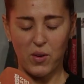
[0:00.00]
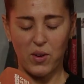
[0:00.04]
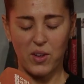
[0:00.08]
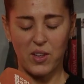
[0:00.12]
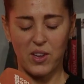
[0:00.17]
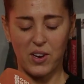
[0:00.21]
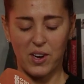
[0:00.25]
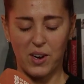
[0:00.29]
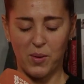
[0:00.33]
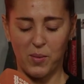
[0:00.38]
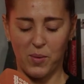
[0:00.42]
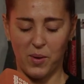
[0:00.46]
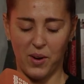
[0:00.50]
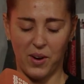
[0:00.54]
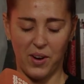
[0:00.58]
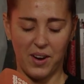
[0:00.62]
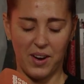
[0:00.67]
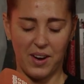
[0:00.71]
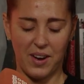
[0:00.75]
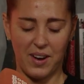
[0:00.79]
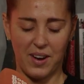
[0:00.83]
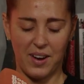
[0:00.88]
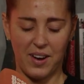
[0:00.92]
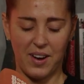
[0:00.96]
You know what?
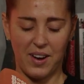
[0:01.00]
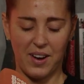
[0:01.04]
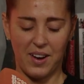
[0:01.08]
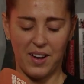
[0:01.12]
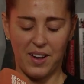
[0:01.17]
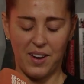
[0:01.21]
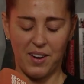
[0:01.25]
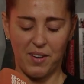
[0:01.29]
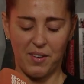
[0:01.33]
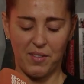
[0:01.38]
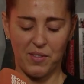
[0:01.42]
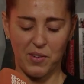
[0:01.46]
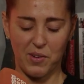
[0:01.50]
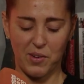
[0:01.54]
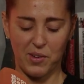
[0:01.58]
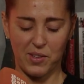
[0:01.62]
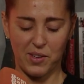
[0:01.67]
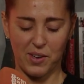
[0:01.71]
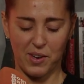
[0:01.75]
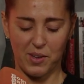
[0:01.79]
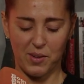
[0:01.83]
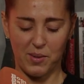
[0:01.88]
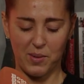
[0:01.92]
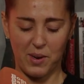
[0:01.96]
I love
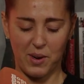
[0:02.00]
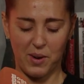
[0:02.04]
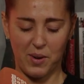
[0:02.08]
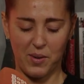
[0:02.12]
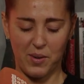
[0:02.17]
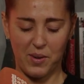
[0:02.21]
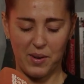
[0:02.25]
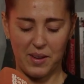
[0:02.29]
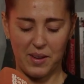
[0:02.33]
Russo as well.